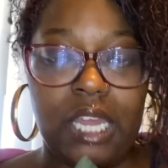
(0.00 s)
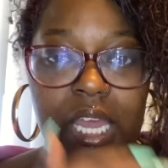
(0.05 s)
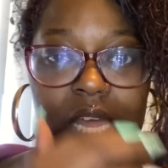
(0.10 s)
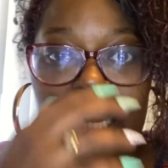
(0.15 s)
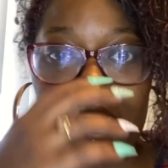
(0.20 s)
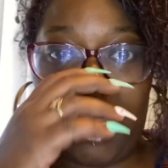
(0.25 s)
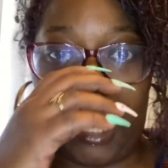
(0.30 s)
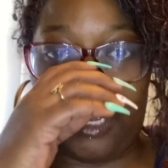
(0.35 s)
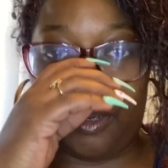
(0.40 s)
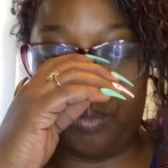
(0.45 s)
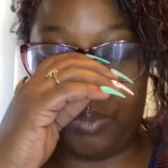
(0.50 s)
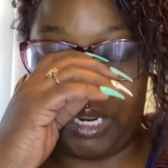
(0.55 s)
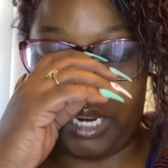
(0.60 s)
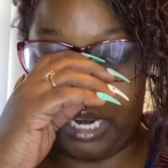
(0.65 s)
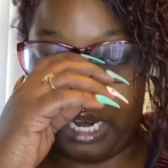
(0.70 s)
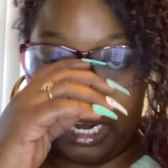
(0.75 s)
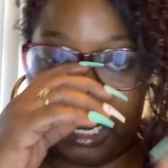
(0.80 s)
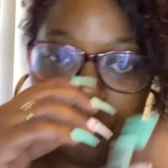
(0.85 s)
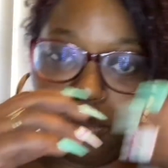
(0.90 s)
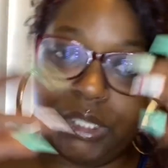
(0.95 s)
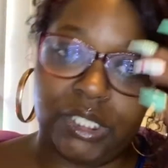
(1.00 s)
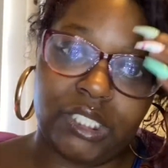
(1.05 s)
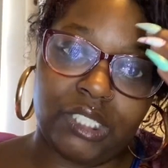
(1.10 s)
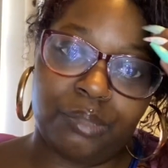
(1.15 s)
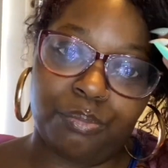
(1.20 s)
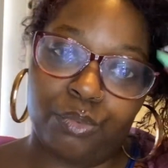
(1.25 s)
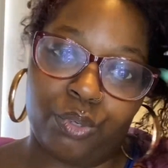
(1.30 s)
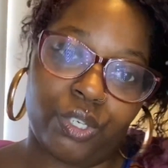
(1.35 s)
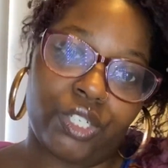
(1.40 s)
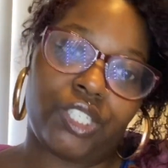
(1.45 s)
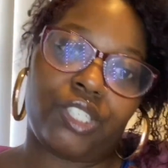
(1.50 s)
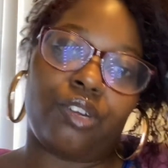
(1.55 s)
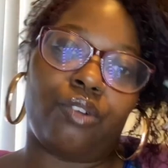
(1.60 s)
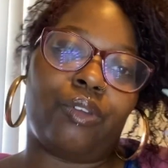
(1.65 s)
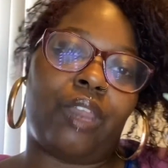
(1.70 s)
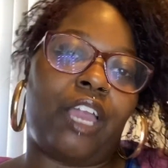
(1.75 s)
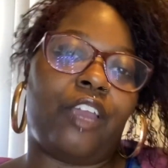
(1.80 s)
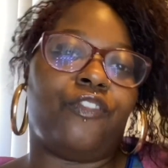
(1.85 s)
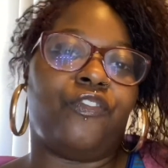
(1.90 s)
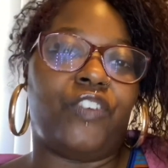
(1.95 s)
Like, where it was just more so
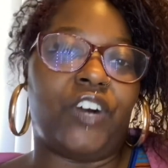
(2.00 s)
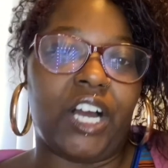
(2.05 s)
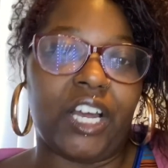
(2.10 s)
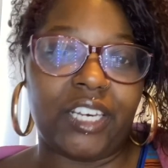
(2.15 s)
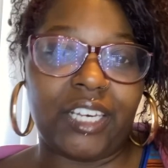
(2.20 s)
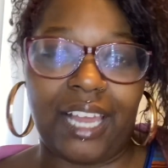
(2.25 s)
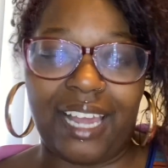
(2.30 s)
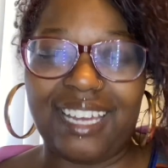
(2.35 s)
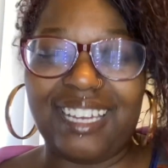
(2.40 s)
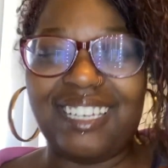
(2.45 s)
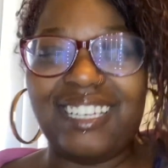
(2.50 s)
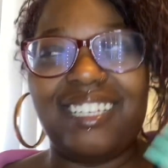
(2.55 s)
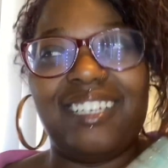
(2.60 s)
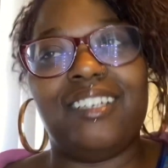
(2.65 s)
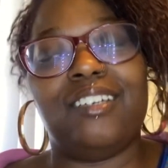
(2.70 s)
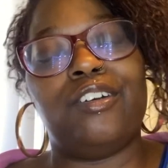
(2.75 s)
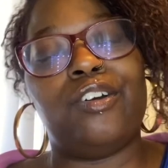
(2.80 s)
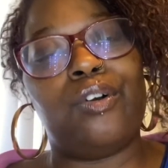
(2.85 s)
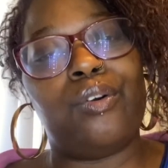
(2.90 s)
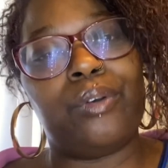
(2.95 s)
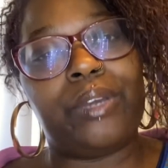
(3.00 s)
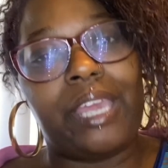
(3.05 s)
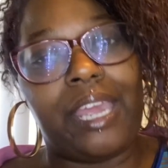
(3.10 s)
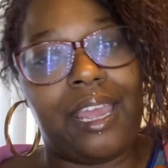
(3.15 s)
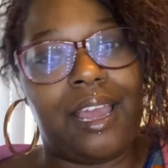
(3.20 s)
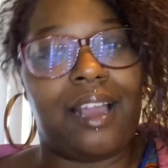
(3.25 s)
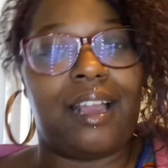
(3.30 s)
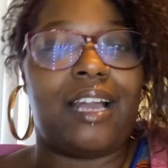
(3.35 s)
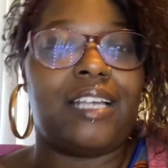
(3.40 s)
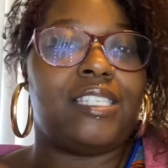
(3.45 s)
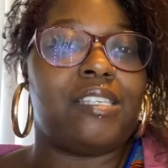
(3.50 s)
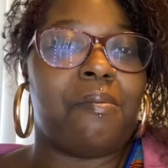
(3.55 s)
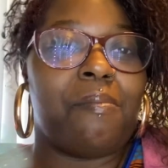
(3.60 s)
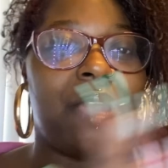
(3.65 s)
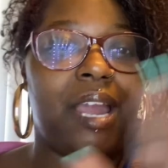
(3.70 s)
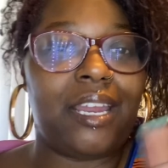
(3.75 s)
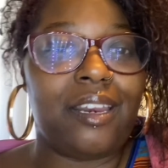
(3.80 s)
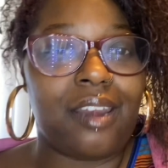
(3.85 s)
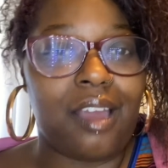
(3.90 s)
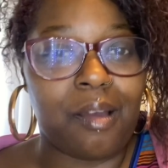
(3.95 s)
like fun, like, okay, I got
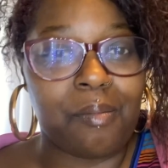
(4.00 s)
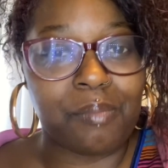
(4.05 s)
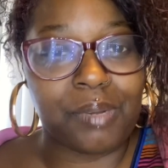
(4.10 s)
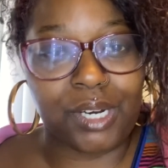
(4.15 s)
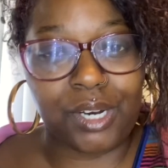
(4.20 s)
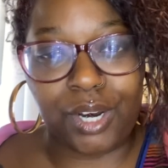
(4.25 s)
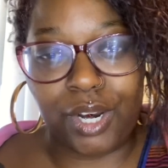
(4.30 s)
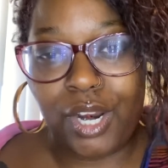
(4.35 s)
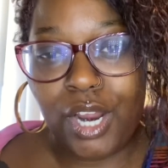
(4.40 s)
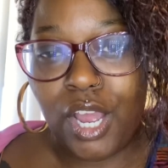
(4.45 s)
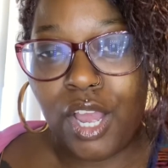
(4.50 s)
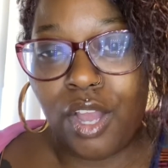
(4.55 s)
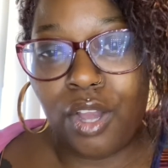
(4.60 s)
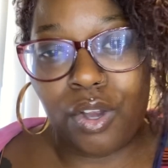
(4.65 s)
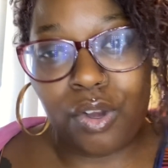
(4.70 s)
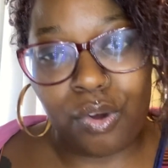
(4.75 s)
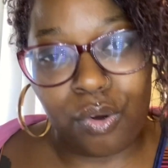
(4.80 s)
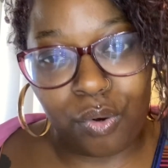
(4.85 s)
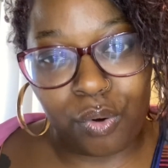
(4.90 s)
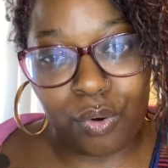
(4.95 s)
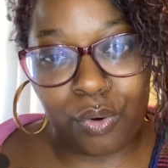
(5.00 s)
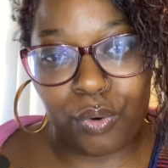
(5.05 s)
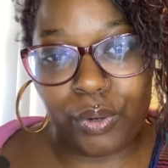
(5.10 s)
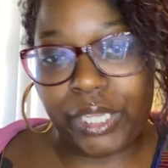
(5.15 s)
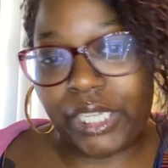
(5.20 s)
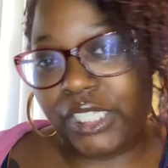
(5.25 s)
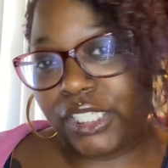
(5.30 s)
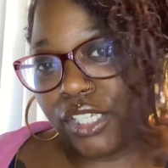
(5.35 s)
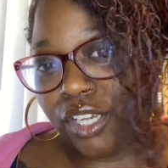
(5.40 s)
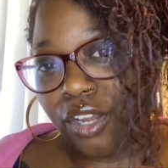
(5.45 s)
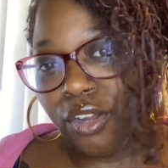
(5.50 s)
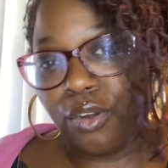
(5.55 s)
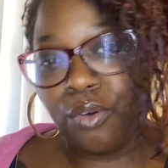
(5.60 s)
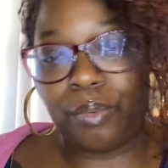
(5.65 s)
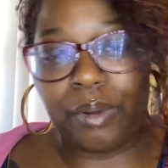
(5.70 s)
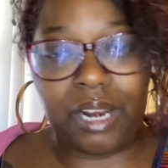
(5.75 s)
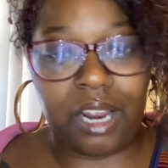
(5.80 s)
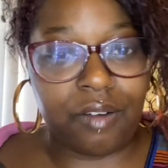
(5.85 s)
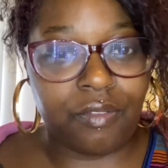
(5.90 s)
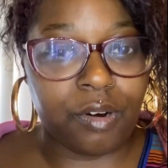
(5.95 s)
somebody's number, cool, he's cute,
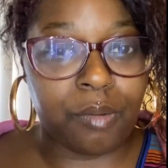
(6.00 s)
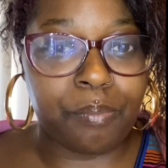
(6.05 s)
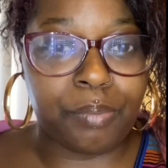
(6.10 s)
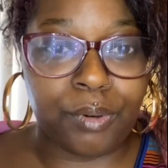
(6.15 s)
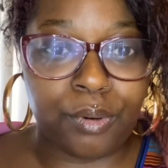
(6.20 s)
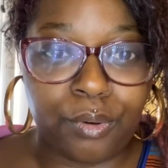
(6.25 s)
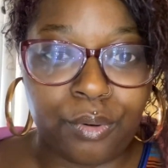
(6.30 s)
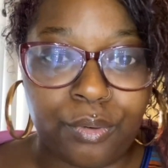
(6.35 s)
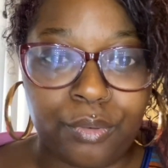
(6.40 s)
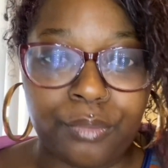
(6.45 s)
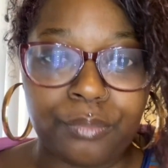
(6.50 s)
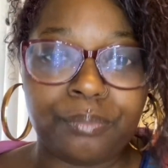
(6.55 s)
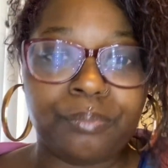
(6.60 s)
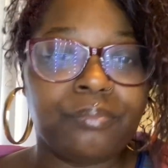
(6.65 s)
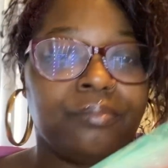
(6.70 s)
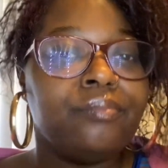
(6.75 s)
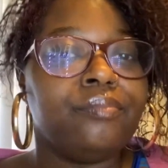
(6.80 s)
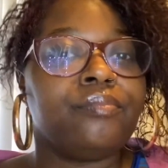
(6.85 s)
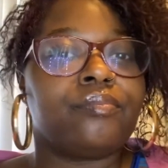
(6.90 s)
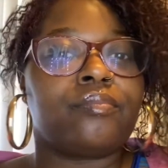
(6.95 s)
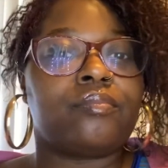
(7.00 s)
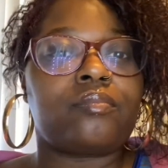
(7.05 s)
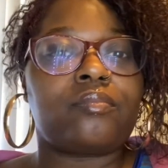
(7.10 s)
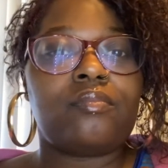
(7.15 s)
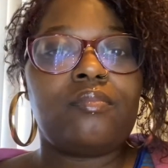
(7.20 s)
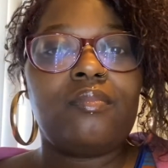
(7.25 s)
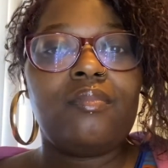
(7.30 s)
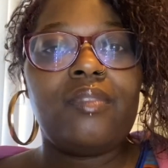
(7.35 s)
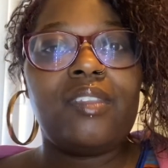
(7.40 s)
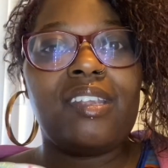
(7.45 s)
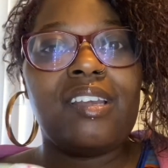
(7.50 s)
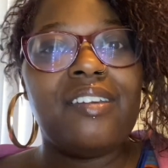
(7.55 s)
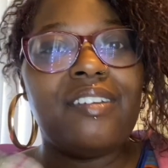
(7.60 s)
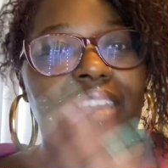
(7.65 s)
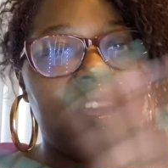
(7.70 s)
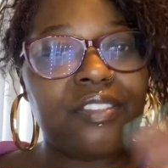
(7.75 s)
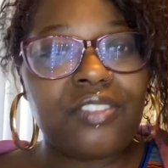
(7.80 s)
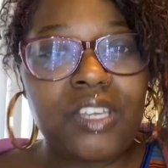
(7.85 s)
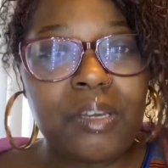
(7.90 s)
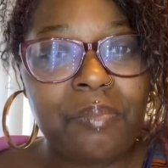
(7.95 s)
whatever, boom.
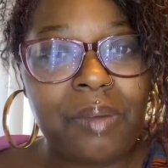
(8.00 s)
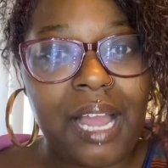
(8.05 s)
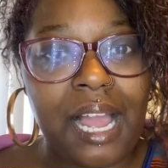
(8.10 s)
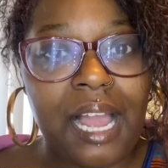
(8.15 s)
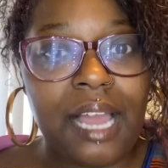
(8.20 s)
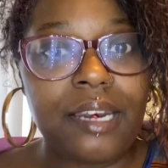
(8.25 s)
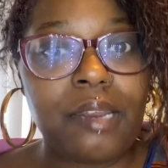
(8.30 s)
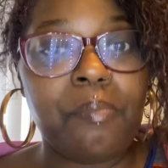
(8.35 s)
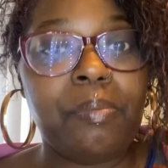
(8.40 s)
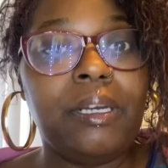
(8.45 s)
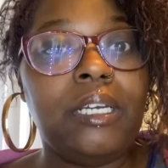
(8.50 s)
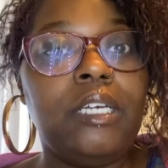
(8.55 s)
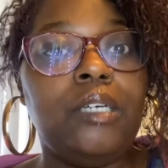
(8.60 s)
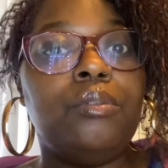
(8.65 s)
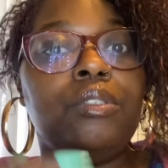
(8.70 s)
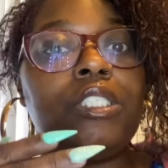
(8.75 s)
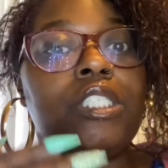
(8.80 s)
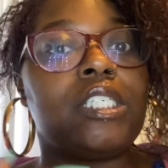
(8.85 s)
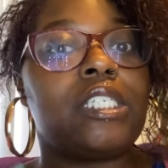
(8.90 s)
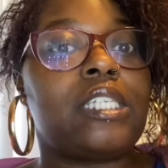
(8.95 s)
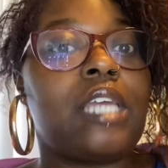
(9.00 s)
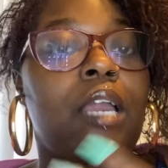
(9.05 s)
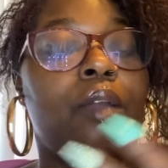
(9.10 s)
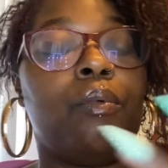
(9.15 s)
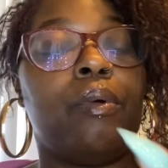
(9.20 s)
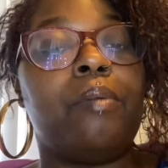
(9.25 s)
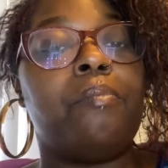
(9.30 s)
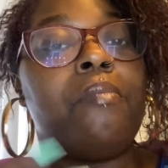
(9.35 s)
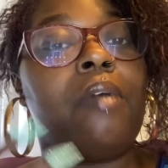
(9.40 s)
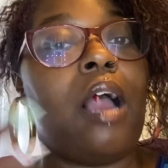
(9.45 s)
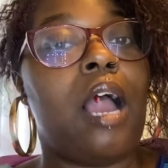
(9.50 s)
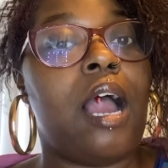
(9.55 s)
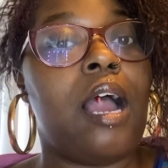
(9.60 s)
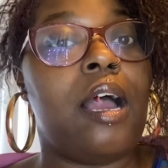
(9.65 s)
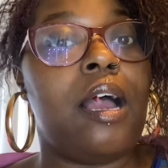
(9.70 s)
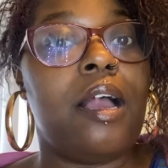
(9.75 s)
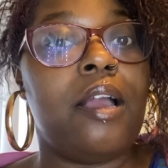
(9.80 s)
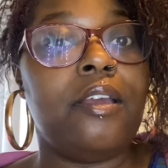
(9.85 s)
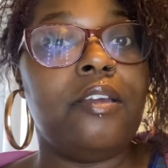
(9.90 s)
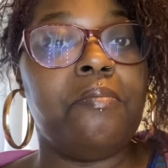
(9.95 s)
Nothing behind it. But it was just like, when
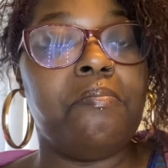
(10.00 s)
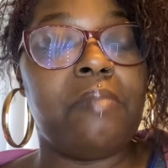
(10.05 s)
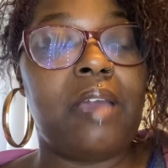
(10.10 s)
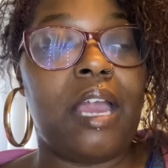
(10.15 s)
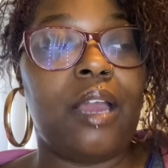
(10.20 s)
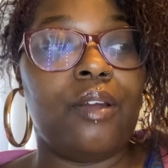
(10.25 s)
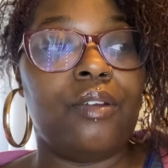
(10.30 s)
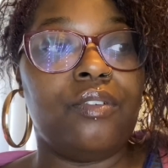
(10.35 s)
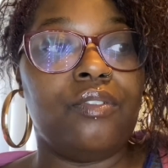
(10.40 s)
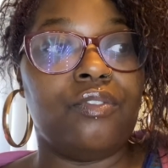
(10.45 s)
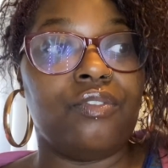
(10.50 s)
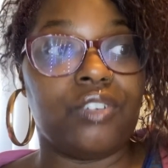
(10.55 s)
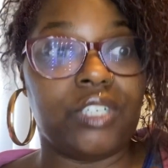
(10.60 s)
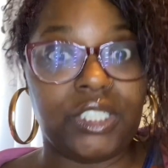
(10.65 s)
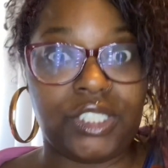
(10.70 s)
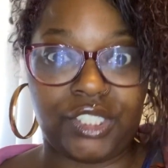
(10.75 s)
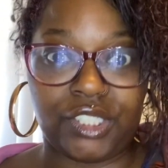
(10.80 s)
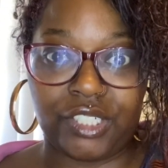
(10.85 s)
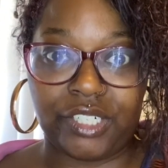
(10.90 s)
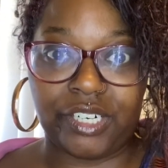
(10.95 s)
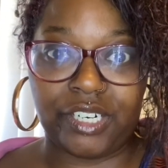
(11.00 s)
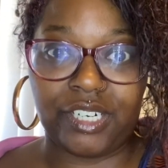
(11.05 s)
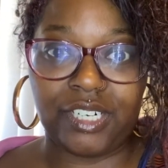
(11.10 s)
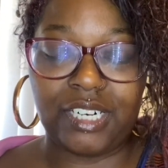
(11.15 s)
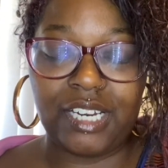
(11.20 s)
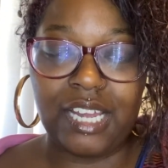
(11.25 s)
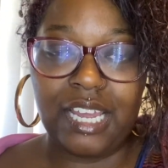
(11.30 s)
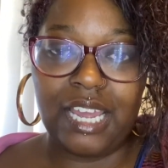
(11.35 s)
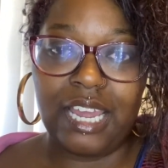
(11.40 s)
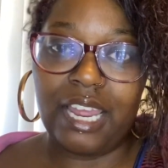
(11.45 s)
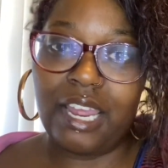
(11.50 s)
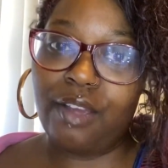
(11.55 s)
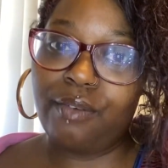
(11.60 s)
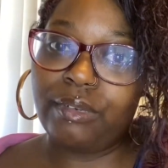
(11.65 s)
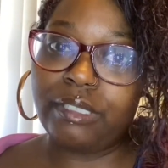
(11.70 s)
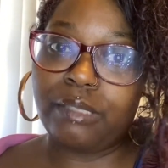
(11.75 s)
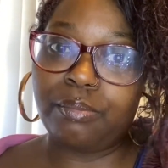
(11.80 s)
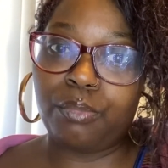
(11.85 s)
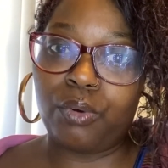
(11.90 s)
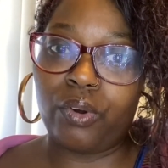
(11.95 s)
I met Richard, it
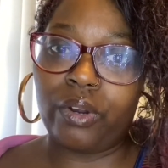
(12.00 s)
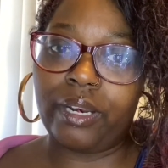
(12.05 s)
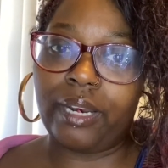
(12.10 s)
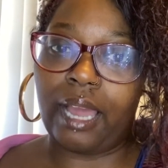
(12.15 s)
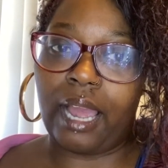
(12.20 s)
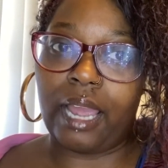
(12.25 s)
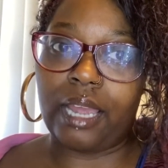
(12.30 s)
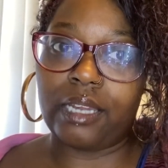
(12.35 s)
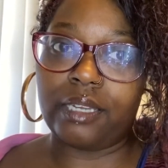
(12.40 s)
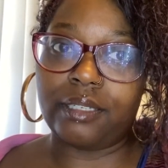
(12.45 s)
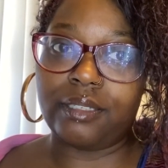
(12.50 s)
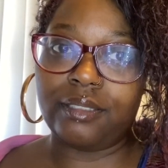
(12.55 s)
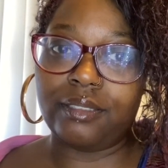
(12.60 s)
was more like